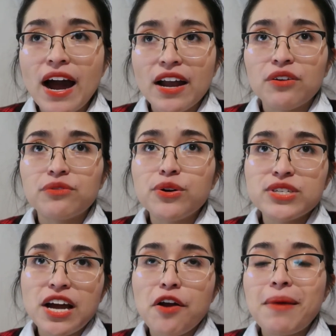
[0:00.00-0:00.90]
I wrote
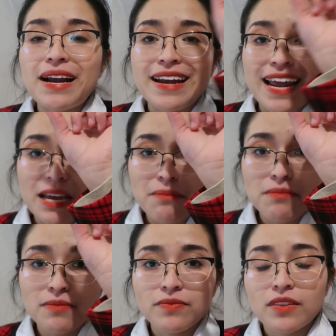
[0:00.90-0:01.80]
down my
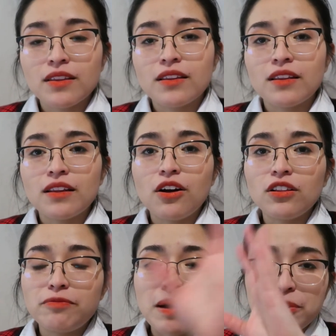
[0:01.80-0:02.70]
name,
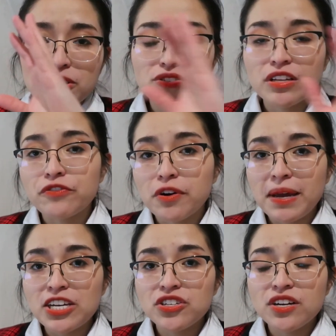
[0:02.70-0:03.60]
all of my personal
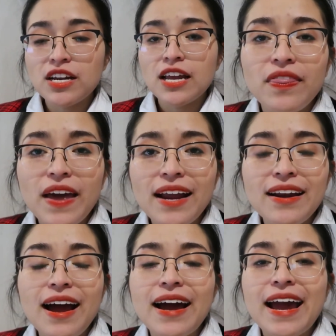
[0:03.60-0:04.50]
information.
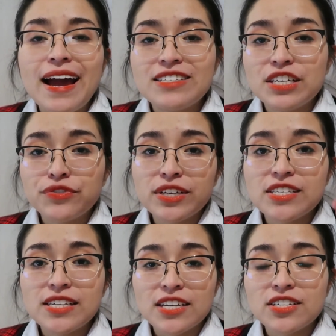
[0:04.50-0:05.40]
Then I add
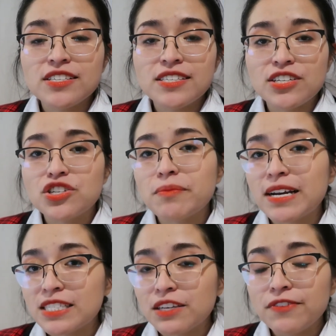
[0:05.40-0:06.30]
different sections into my
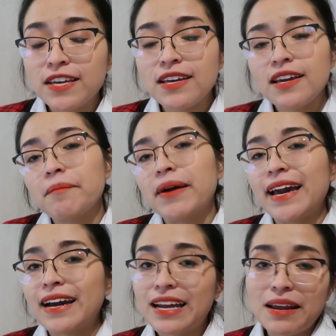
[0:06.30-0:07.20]
CV, my
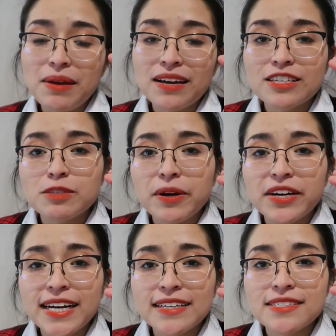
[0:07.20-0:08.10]
academic
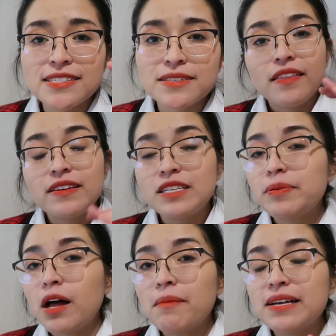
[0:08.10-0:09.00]
experience, the
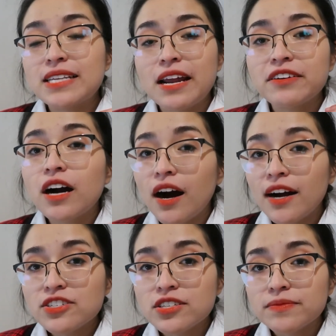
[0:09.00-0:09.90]
diplomas that I've
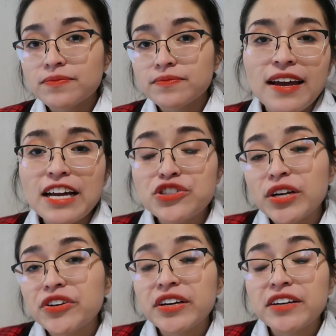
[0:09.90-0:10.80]
got,
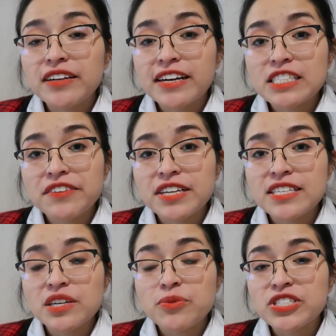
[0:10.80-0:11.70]
extracurricular
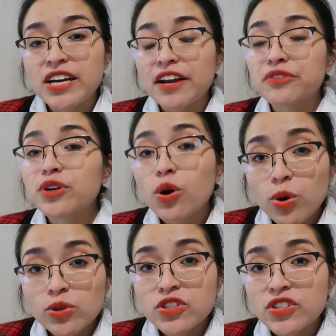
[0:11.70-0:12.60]
activities in which I
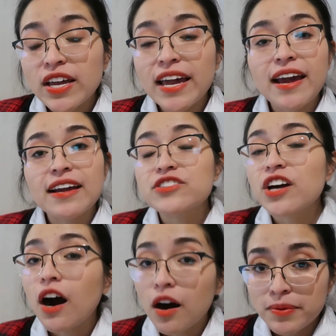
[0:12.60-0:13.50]
enrolled, and
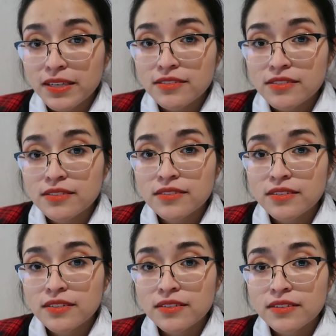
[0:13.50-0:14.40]
hobbies.
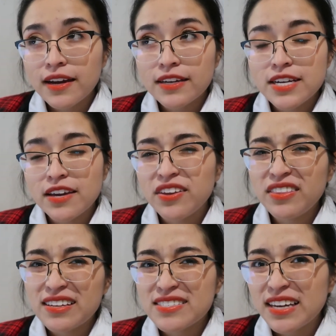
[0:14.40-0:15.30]
And I
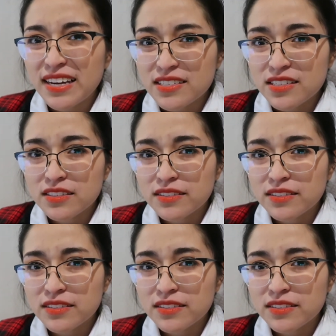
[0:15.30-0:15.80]
think that's it.